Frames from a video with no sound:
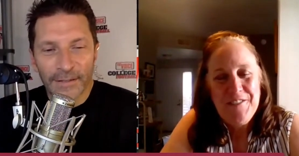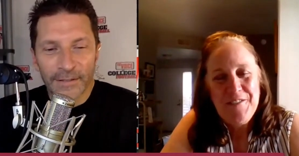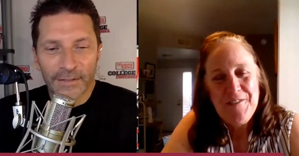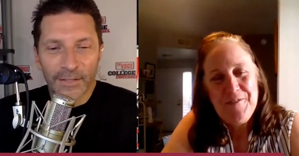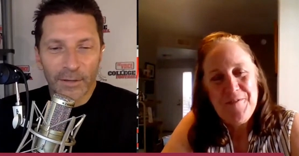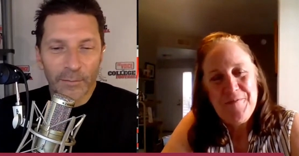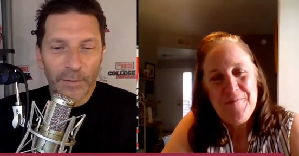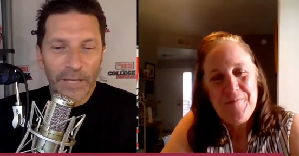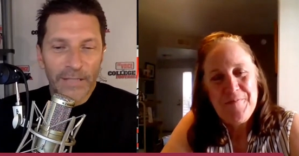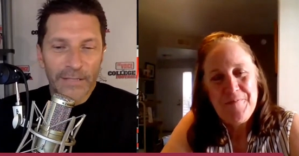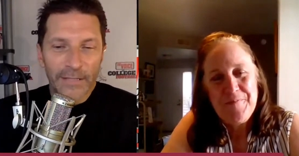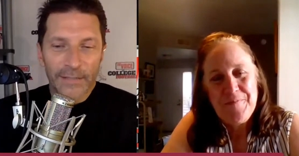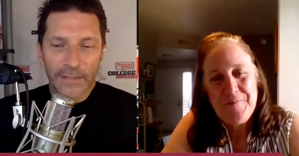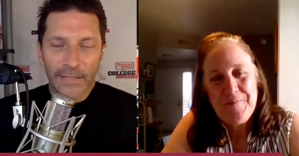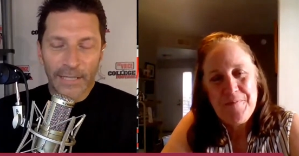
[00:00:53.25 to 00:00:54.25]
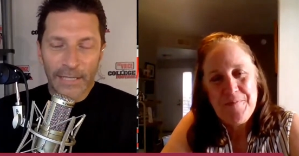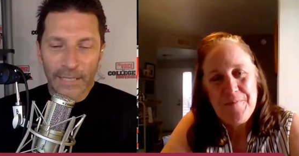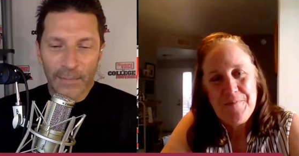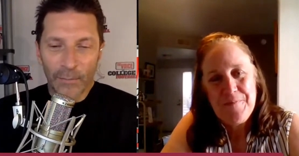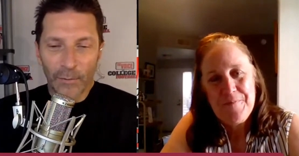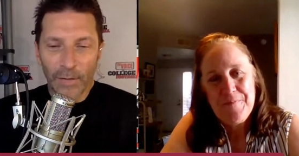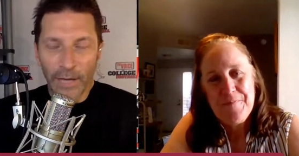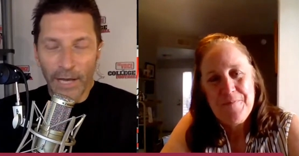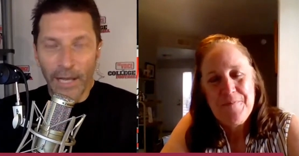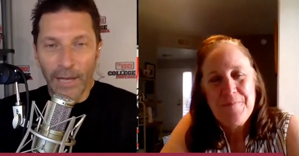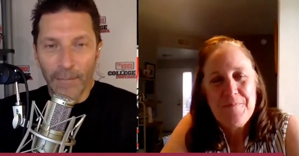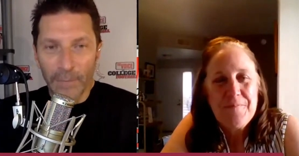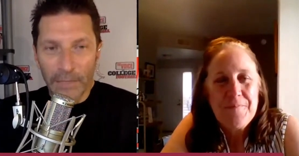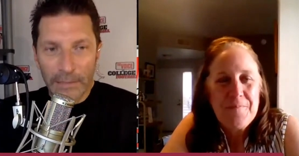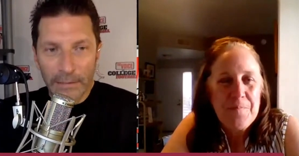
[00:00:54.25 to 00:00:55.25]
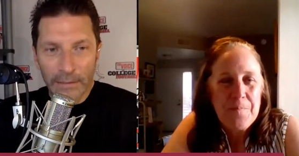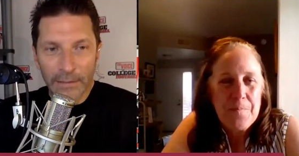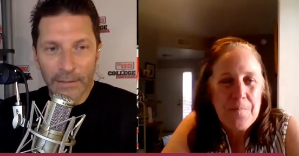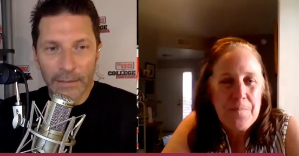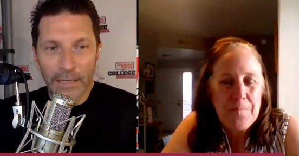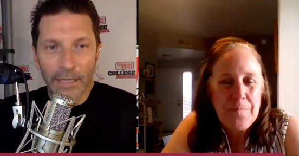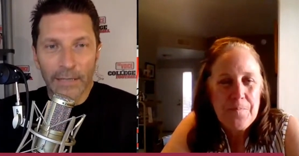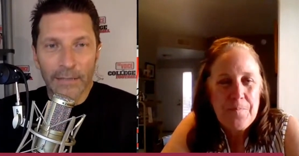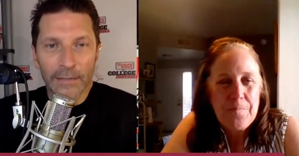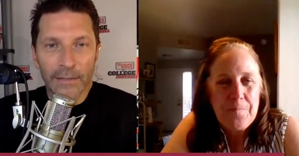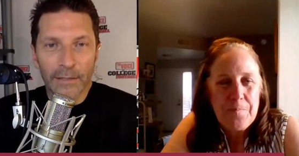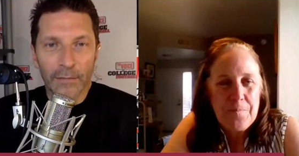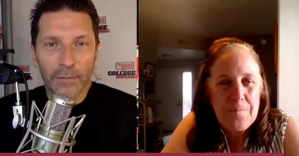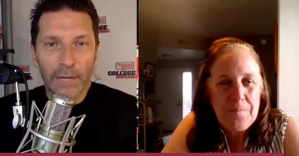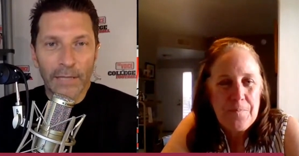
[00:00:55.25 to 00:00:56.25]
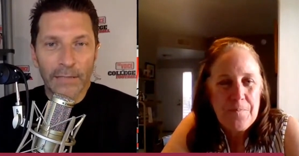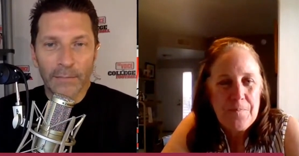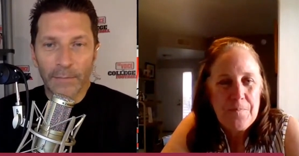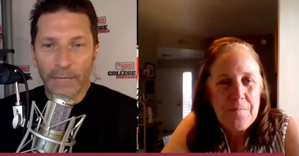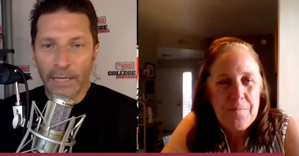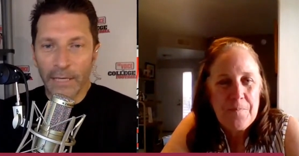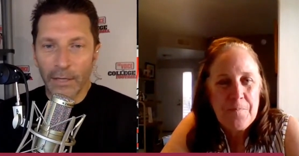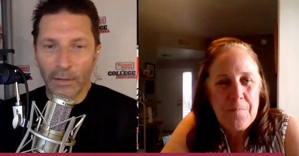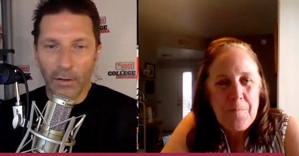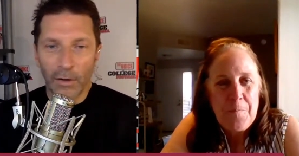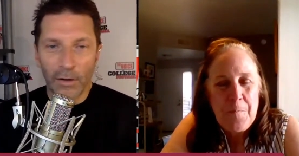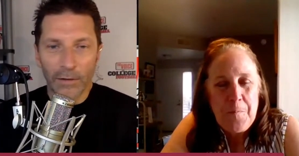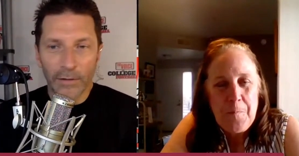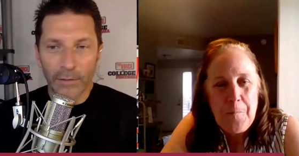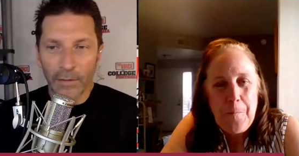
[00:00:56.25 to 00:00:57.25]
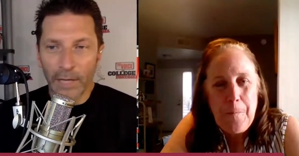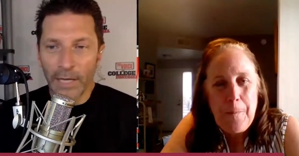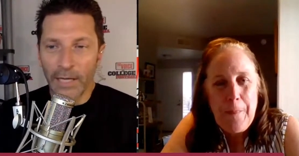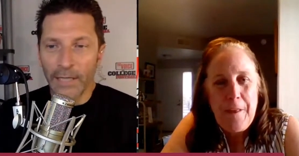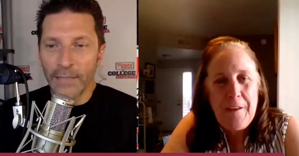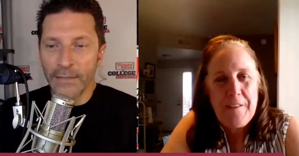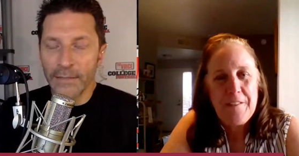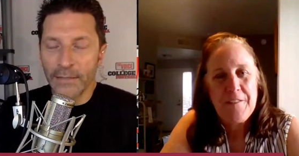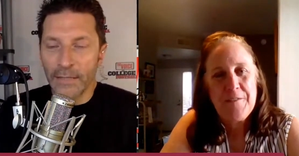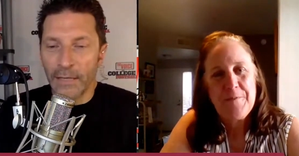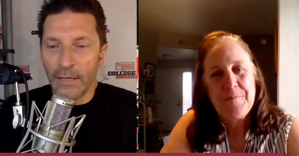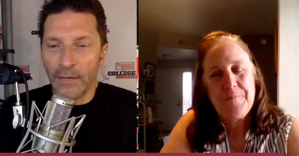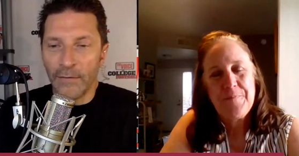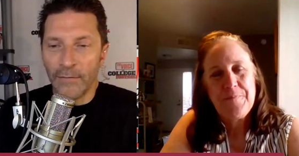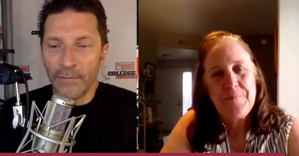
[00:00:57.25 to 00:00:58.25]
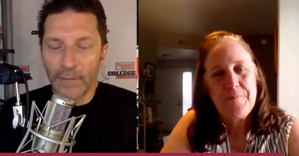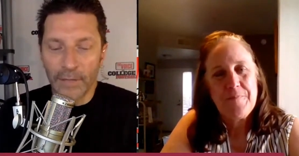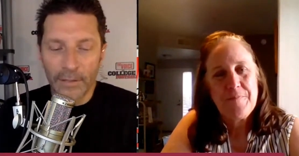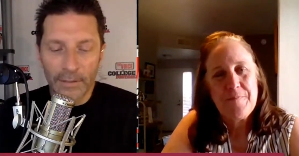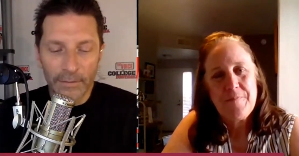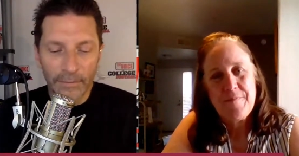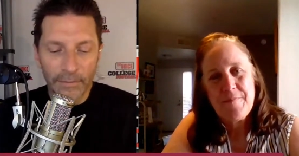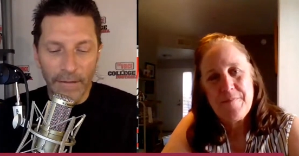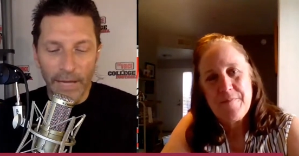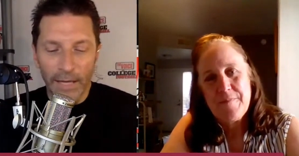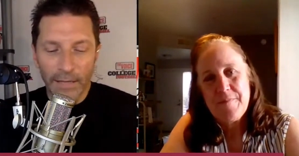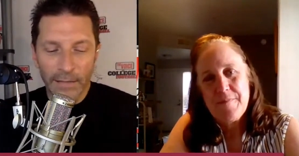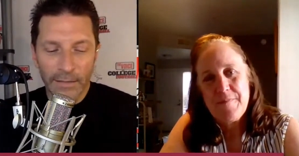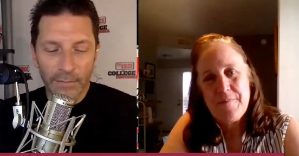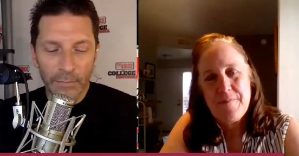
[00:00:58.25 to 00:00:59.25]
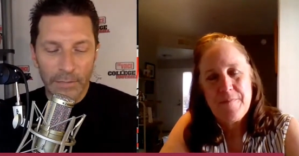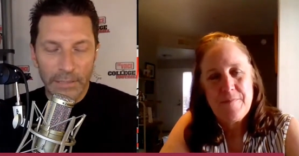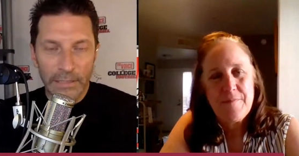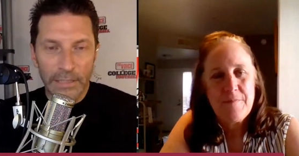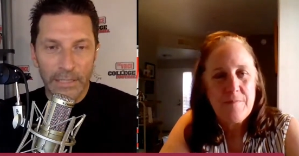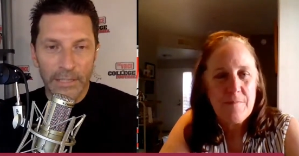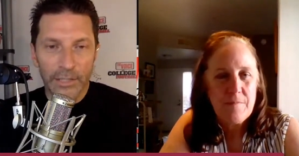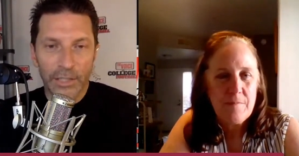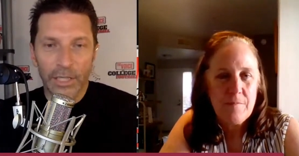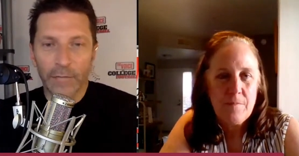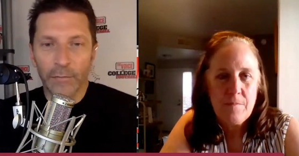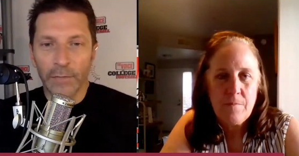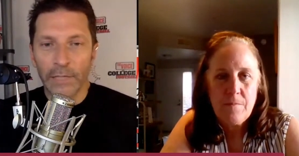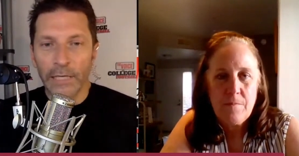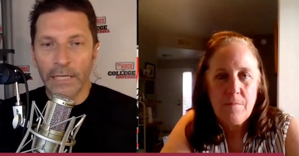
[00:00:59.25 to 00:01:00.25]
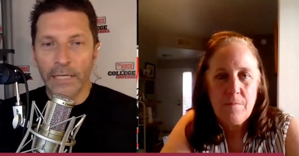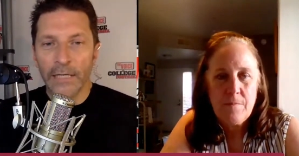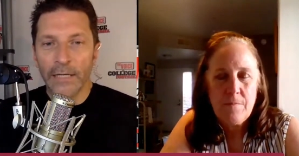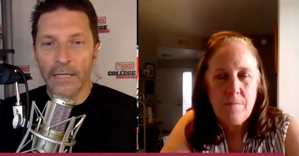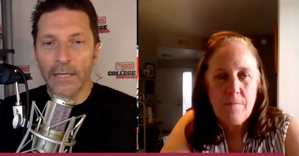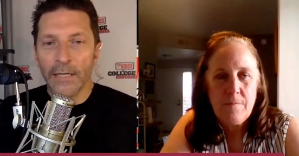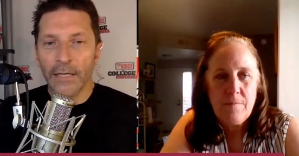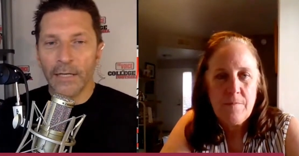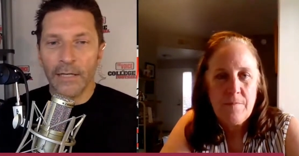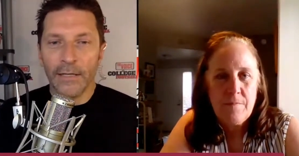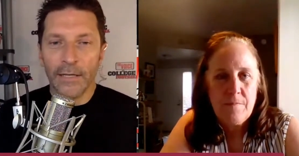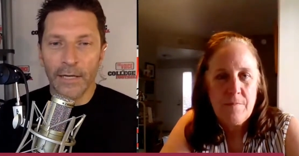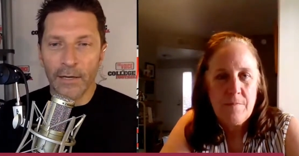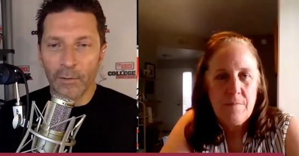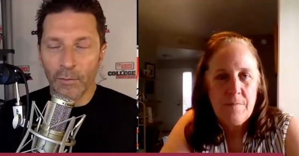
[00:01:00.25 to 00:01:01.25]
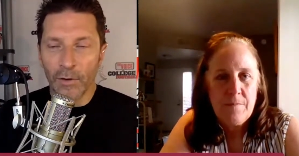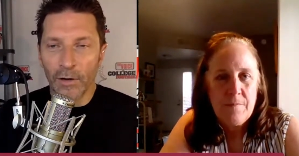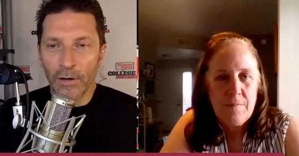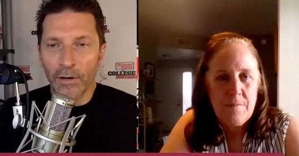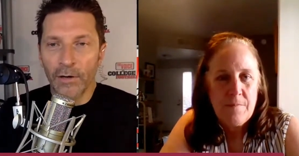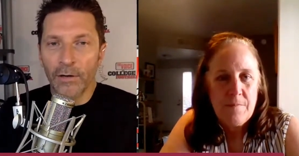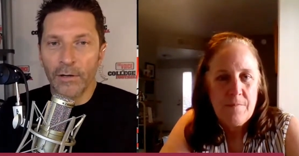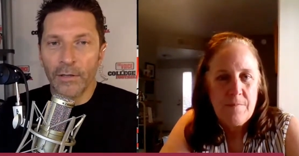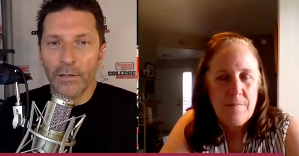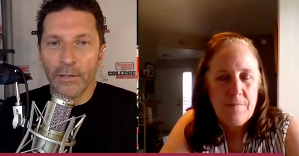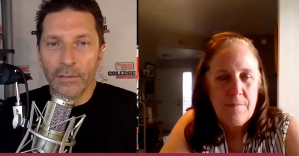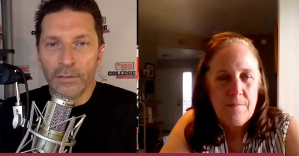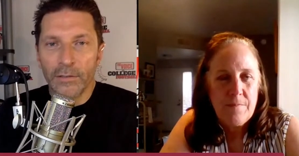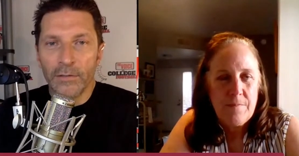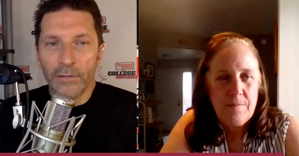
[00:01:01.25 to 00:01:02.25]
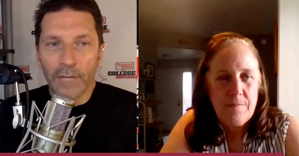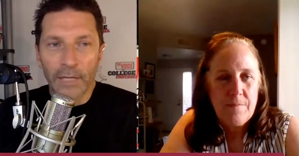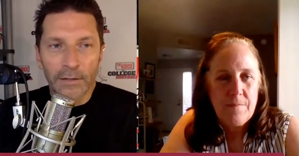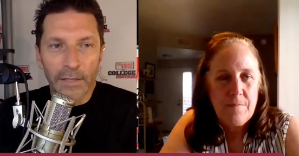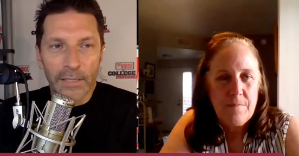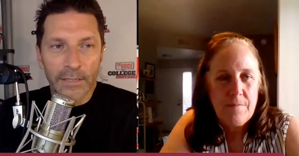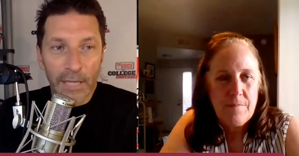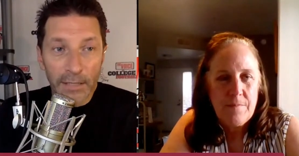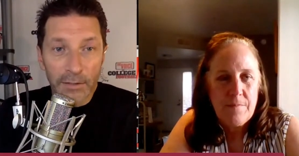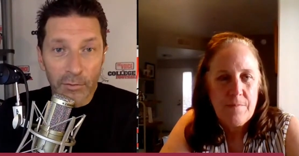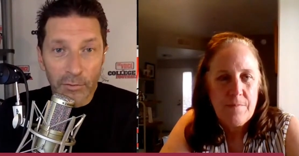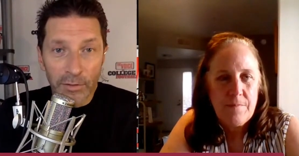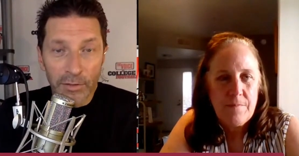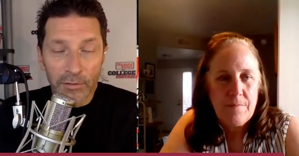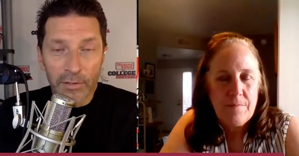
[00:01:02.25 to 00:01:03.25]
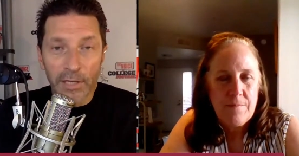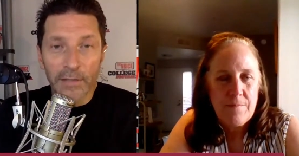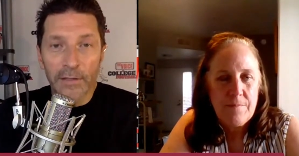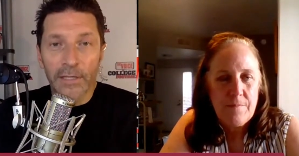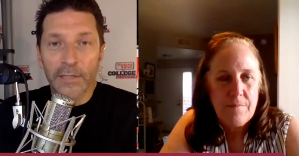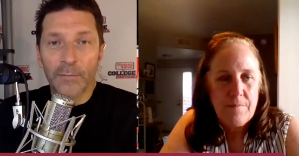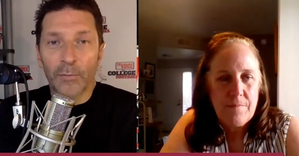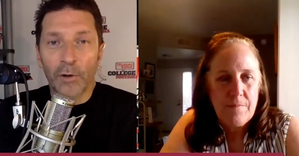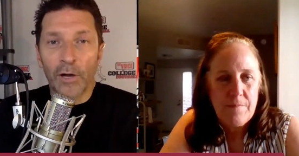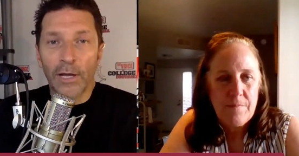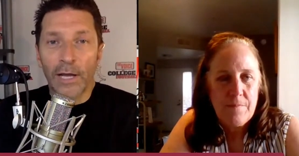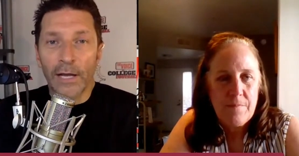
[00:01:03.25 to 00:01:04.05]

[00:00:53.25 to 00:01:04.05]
Speaker 1: So basically what happened, and correct me along the lines of uh, the facts, but uh, generally there were student athletes, high school student athletes brought